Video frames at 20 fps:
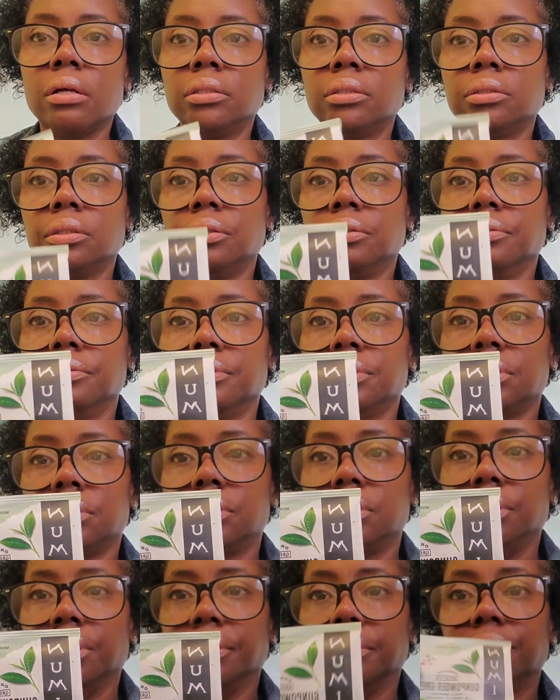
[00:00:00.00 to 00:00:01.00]
So this is
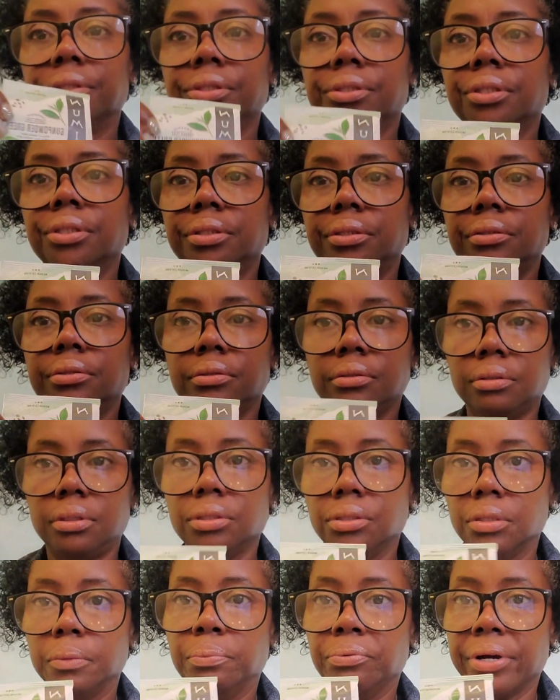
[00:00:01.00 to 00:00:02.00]
good. It's a good, it's a
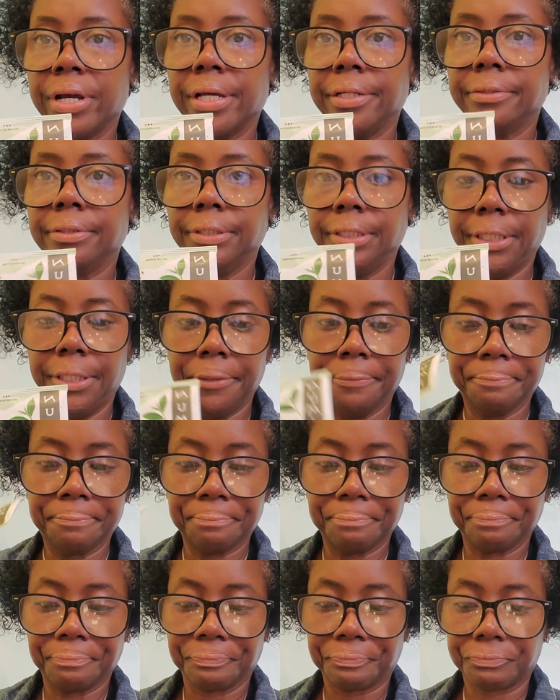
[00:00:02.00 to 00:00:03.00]
good brand tea
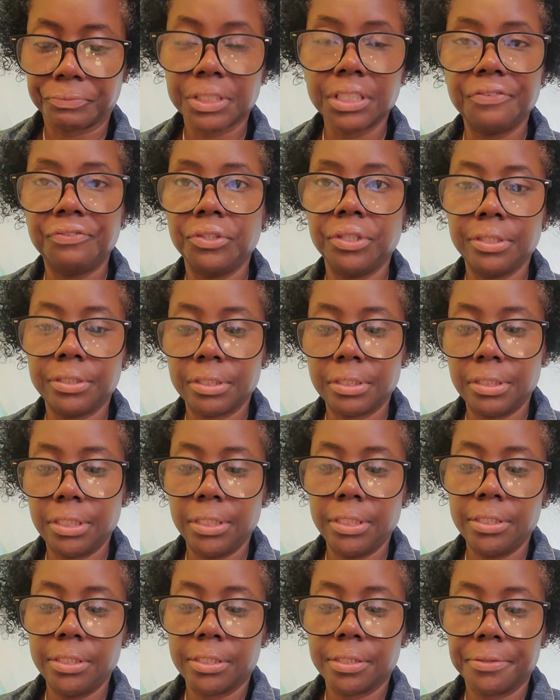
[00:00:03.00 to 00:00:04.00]
if you're into
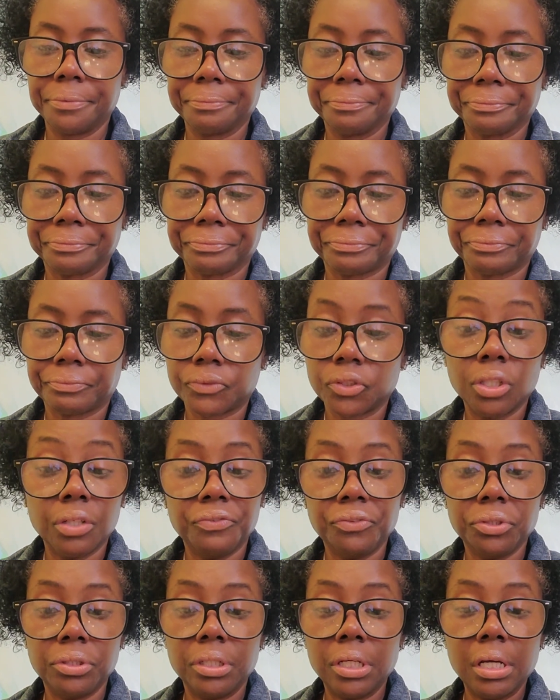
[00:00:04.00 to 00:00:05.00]
teas. And
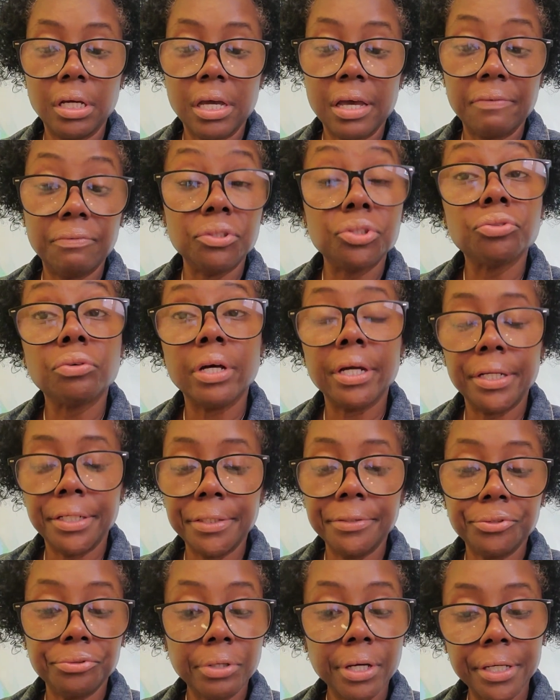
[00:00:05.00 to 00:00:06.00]
if you're not, haven't tried
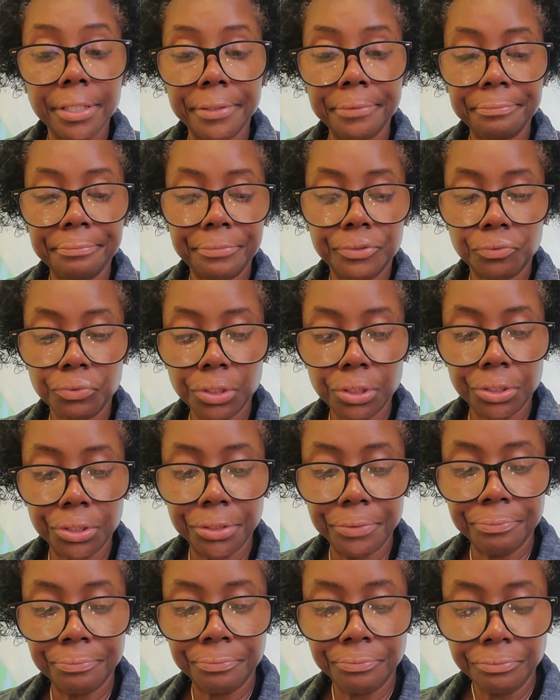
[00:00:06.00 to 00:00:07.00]
it, try it. It's really
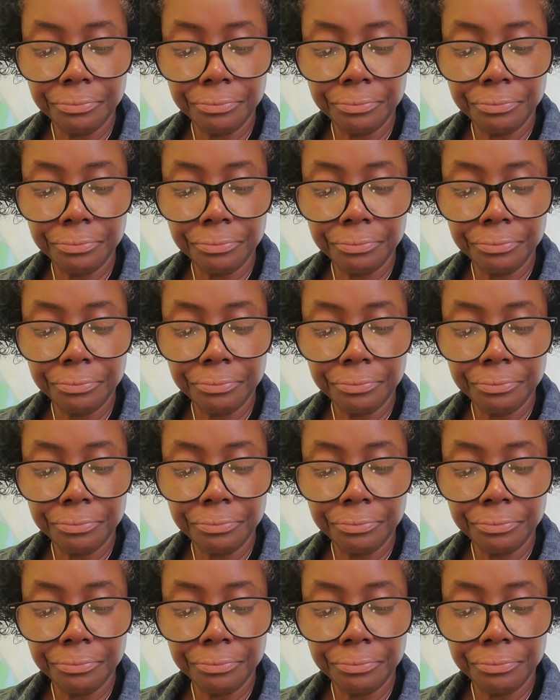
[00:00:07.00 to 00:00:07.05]
good.